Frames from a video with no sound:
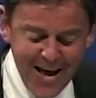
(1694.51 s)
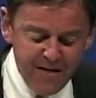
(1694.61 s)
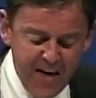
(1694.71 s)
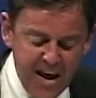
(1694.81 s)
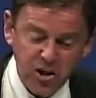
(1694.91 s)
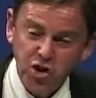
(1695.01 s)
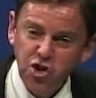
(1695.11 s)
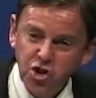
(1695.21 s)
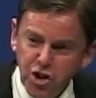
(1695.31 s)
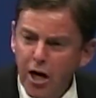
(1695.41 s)
they
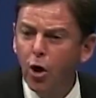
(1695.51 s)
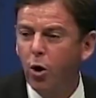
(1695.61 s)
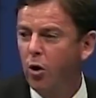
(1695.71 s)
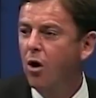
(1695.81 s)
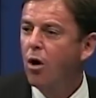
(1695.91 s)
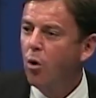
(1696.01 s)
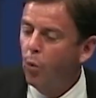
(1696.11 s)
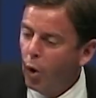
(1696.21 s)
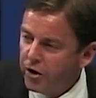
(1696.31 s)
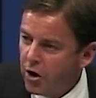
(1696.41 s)
still
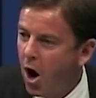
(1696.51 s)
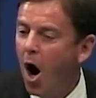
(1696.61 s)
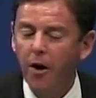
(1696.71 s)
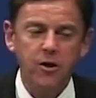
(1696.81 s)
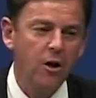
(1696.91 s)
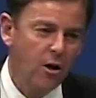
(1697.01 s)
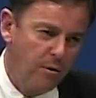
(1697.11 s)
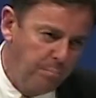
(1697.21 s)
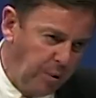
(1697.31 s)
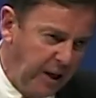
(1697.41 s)
would not
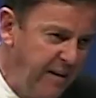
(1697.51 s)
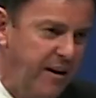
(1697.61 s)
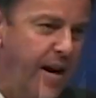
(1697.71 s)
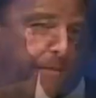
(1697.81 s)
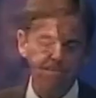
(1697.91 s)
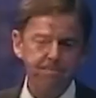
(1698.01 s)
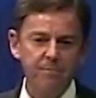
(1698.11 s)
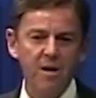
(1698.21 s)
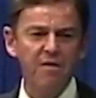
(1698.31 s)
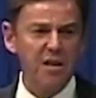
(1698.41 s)
believe in him.
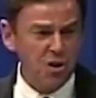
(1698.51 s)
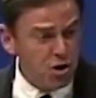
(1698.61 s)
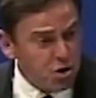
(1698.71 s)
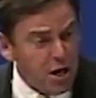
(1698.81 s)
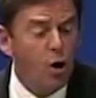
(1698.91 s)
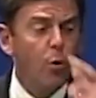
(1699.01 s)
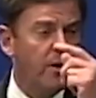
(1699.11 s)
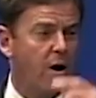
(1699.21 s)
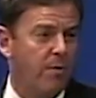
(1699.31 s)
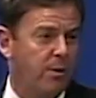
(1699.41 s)
They still
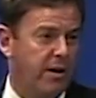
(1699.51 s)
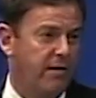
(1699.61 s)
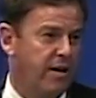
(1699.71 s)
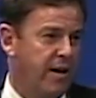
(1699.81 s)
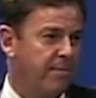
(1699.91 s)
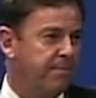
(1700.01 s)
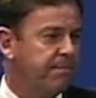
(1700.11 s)
would not believe in him.